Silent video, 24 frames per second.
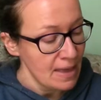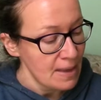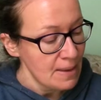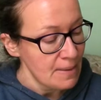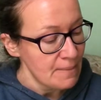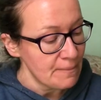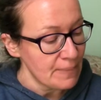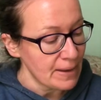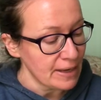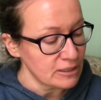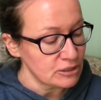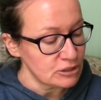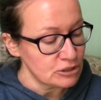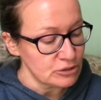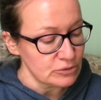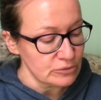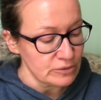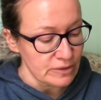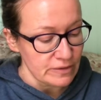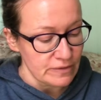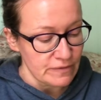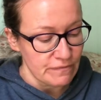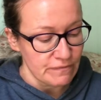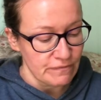by
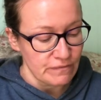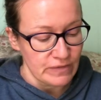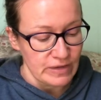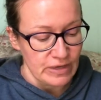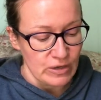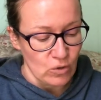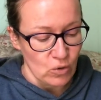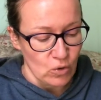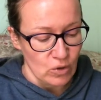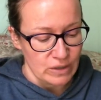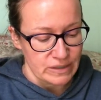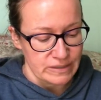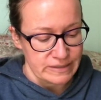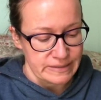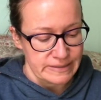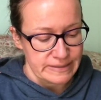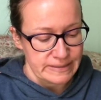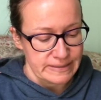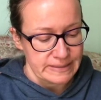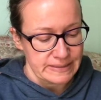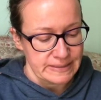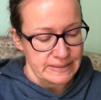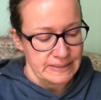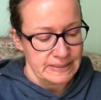Judith
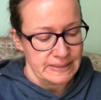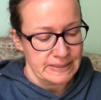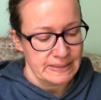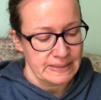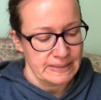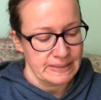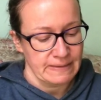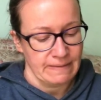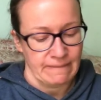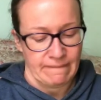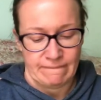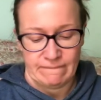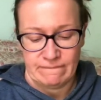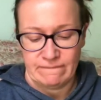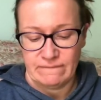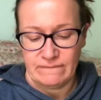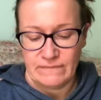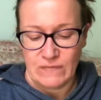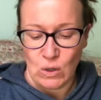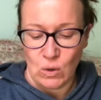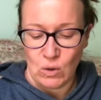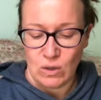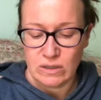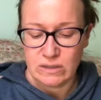Viorst,
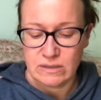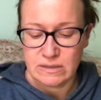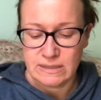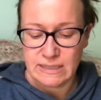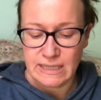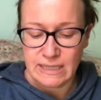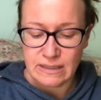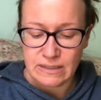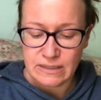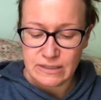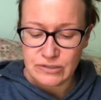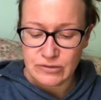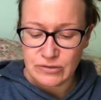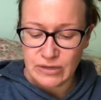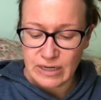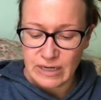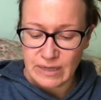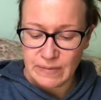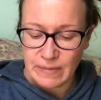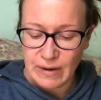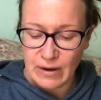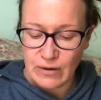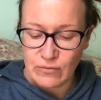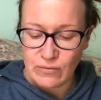illustrated
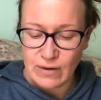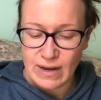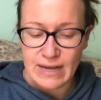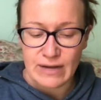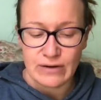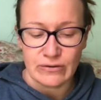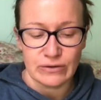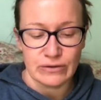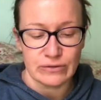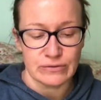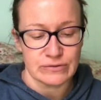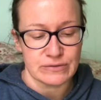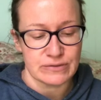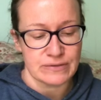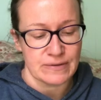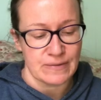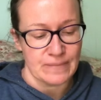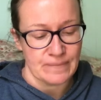by Ray Cruz.